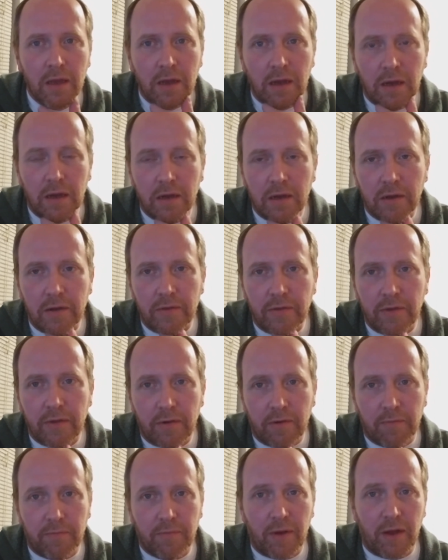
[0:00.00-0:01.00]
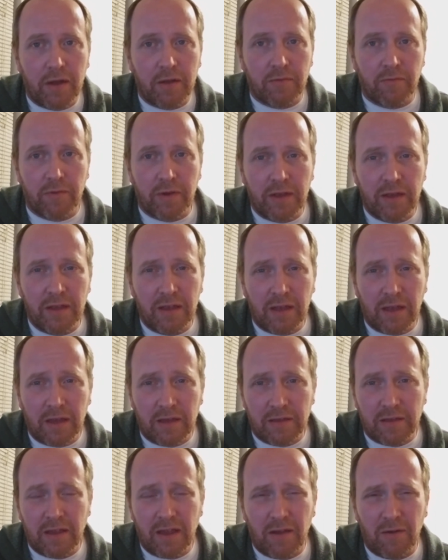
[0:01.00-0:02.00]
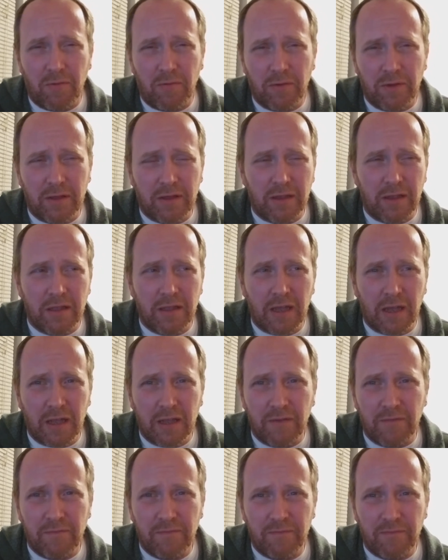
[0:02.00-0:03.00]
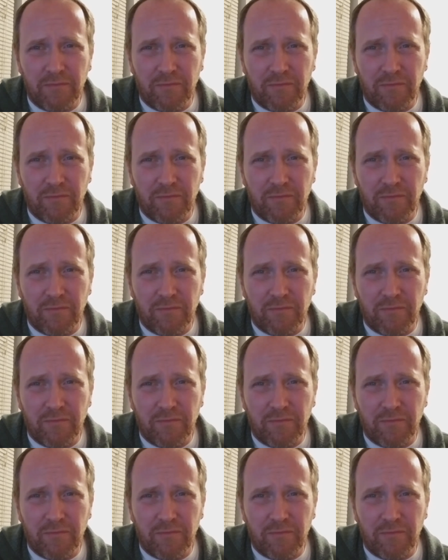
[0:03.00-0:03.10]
Uh, their bond rating is now what's a negative